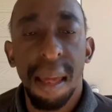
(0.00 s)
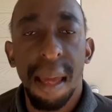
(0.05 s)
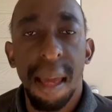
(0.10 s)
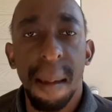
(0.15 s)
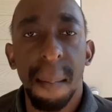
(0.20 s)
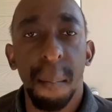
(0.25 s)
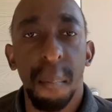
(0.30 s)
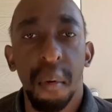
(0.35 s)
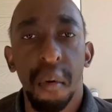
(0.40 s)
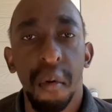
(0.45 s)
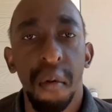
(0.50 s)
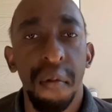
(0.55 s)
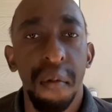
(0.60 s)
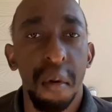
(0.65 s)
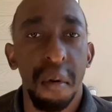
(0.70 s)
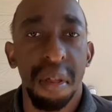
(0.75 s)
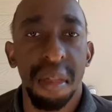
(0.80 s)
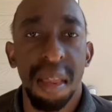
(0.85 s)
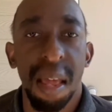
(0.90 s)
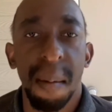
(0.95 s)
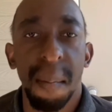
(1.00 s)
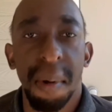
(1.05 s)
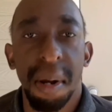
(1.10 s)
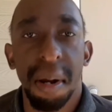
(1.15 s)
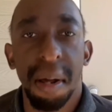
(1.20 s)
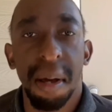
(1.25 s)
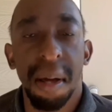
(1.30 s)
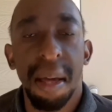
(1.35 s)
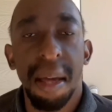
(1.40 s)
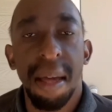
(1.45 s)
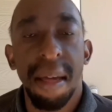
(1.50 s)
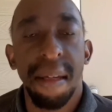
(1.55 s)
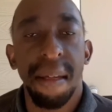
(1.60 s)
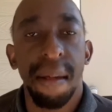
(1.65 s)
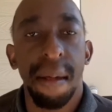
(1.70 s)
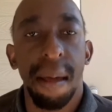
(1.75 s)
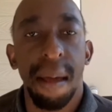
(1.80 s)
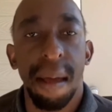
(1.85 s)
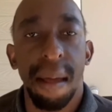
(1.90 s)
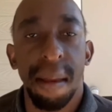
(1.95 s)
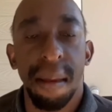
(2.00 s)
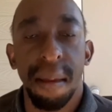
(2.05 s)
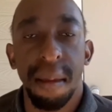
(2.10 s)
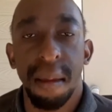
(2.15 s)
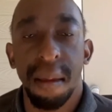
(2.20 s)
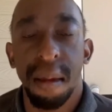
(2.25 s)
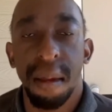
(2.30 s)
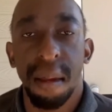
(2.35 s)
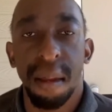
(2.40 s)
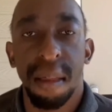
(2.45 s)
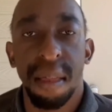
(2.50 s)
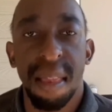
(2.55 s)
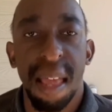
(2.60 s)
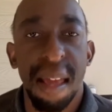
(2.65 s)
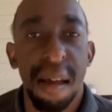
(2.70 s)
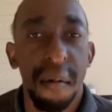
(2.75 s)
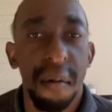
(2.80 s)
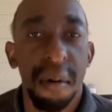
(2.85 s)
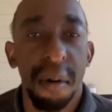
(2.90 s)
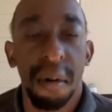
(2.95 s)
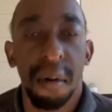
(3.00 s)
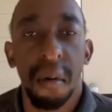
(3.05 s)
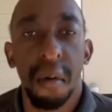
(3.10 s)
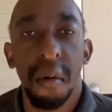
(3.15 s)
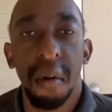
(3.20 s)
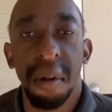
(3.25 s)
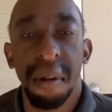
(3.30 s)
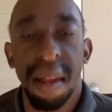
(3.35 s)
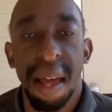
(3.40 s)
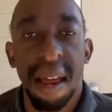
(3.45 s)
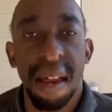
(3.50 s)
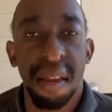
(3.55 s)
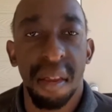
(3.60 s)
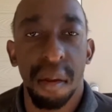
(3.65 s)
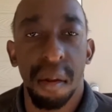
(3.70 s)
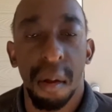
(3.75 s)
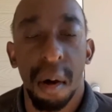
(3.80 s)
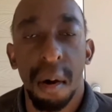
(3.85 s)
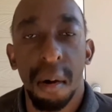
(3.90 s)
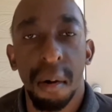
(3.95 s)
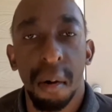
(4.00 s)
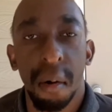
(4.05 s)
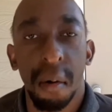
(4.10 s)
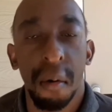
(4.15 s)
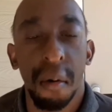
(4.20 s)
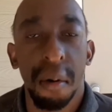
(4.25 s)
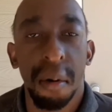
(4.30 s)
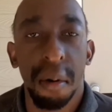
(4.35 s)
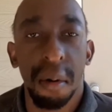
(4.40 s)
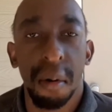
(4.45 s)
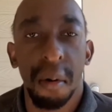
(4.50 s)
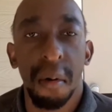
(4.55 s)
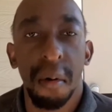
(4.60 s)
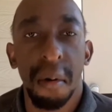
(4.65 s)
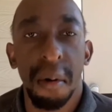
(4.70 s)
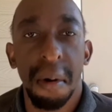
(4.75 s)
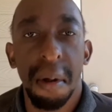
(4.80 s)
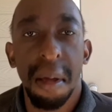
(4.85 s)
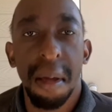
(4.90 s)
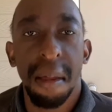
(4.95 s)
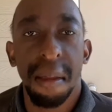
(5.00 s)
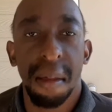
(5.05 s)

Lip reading: improve your stamina and stay on the court, last longer on the court,